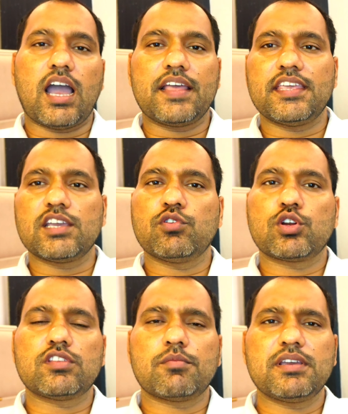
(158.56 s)
I think
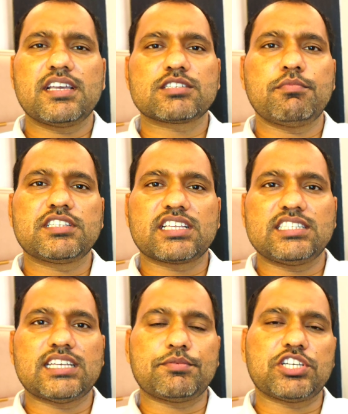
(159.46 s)
one of the biggest
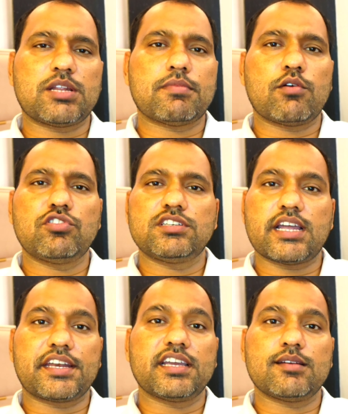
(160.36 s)
misconceptions about the
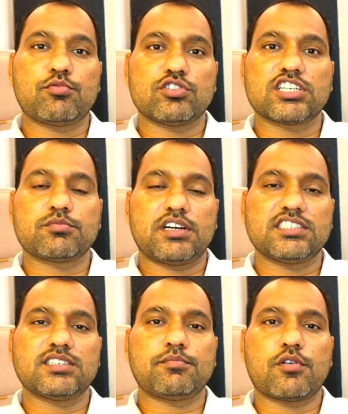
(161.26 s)
technical project
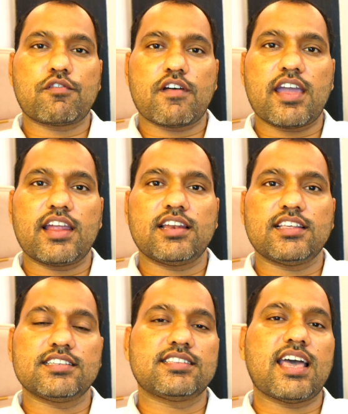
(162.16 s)
manager profile
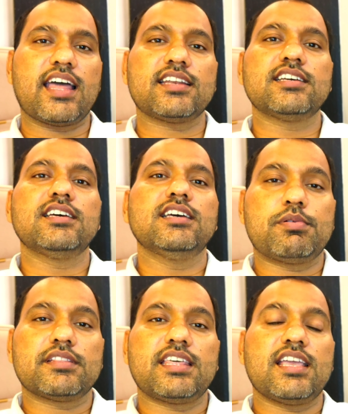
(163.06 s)
is that
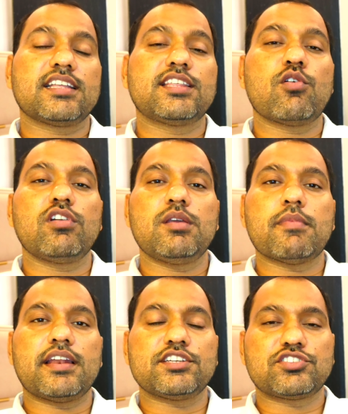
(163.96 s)
people think they only
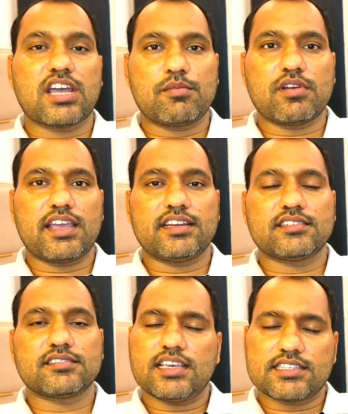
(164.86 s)
manage
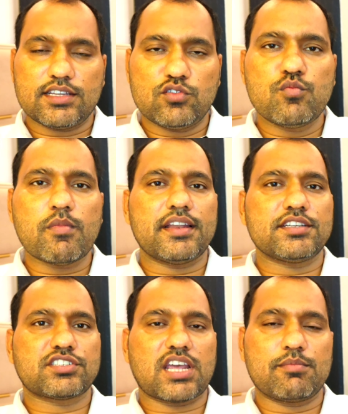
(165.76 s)
timeline. Yes, they do
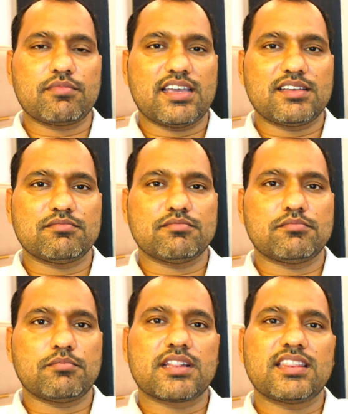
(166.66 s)
manage
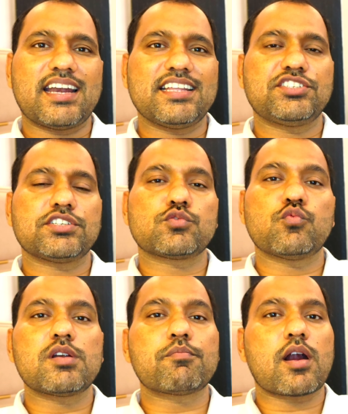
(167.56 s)
timeline, but that is just
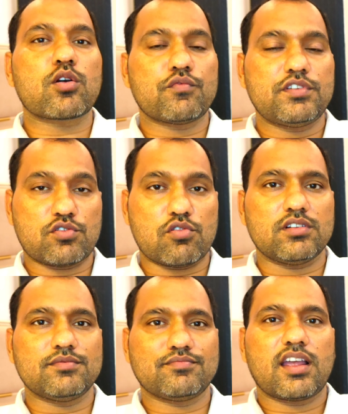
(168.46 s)
one part of the
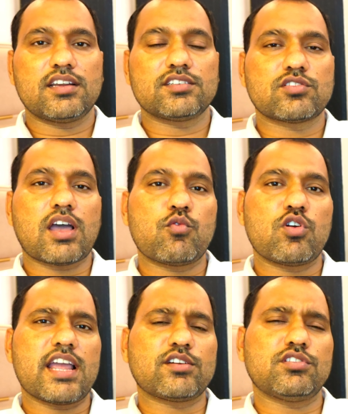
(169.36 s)
role, right? So I
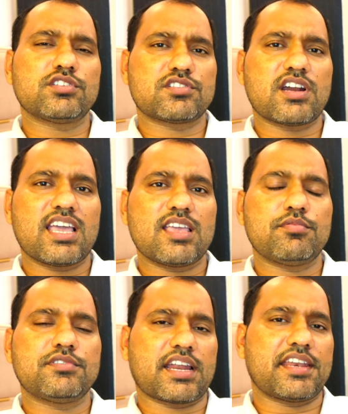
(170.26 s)
would like to
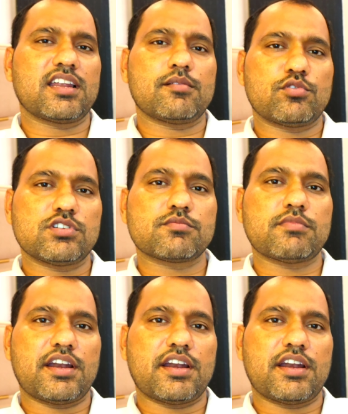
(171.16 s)
describe technical project